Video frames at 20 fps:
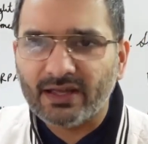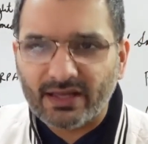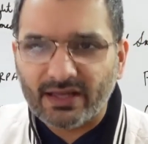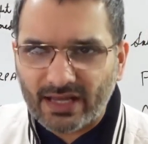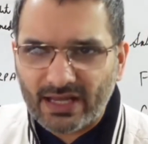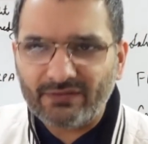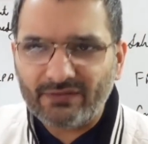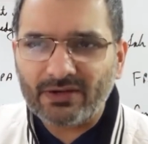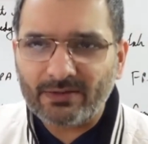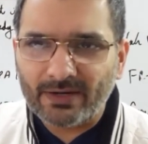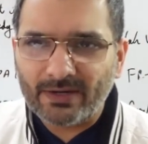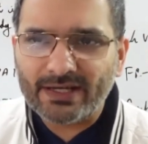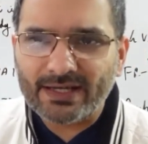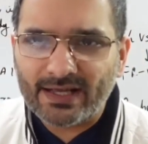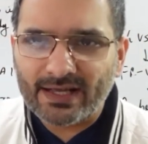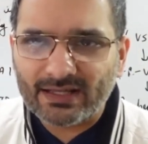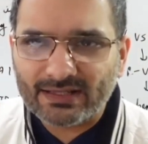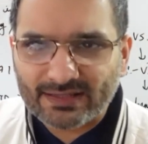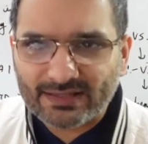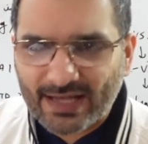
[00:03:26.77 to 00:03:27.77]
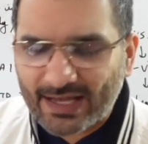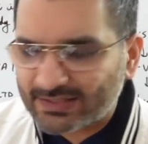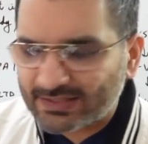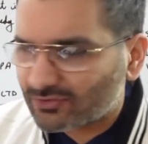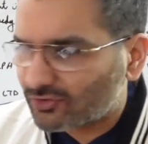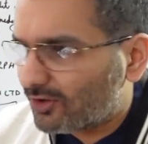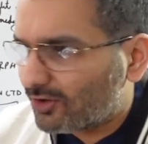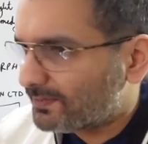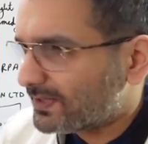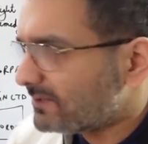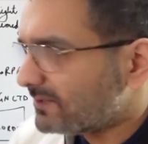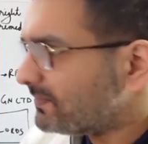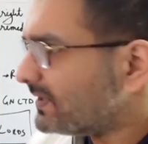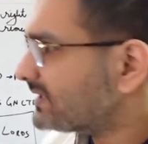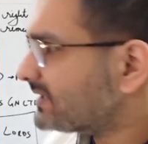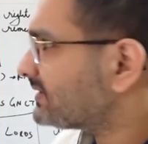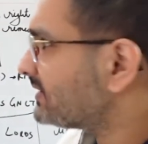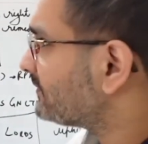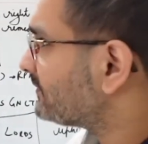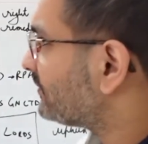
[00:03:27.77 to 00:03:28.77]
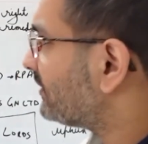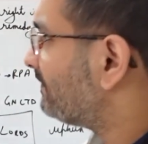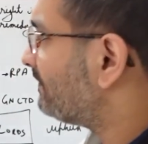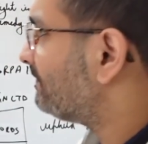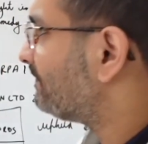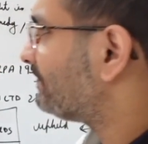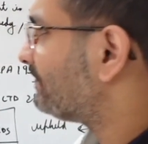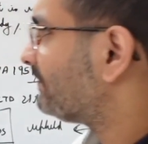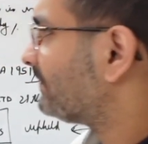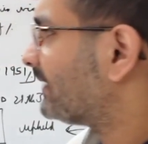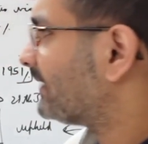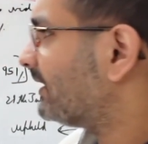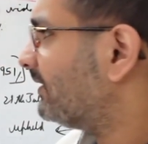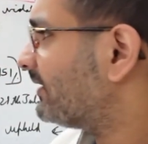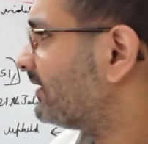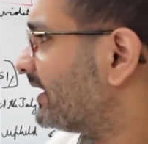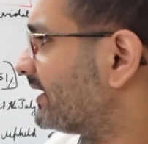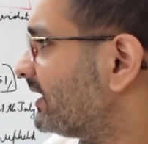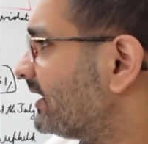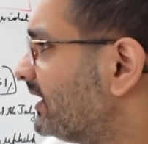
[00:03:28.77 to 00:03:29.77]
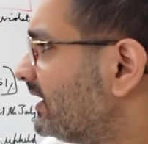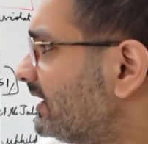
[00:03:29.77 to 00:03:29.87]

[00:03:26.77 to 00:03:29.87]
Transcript: everybody else has copied pasted from. All right.